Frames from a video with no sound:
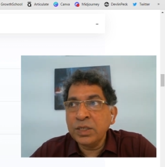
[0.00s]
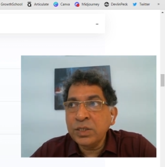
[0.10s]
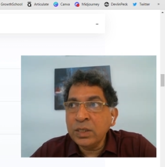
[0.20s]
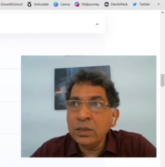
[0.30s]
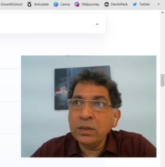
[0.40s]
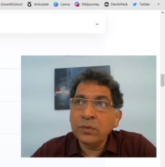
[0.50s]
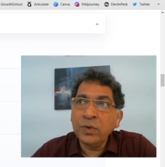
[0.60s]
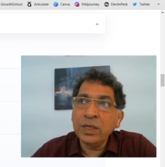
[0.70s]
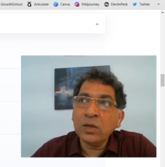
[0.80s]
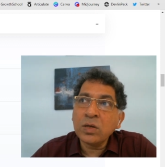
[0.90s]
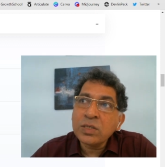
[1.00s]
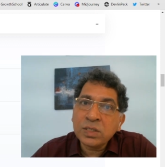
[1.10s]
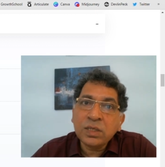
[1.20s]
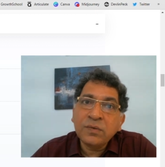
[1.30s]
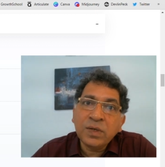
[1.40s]
Digital will
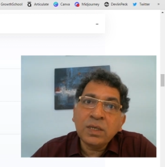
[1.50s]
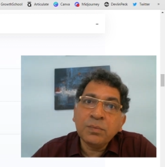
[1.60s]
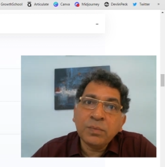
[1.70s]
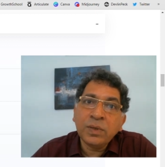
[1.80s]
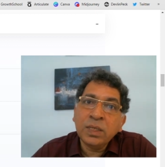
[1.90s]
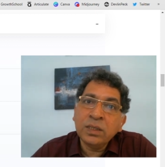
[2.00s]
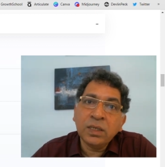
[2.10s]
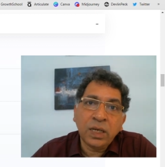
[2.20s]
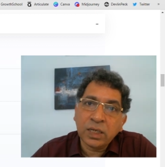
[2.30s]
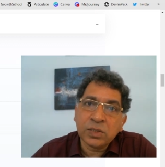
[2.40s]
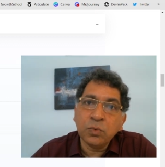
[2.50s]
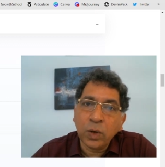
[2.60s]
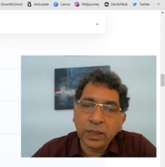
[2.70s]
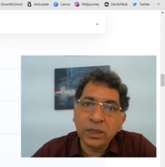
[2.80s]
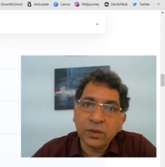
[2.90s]
cross TV in the next
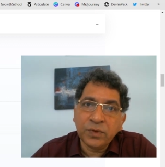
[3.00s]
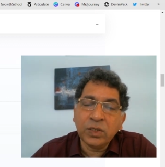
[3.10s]
1 year.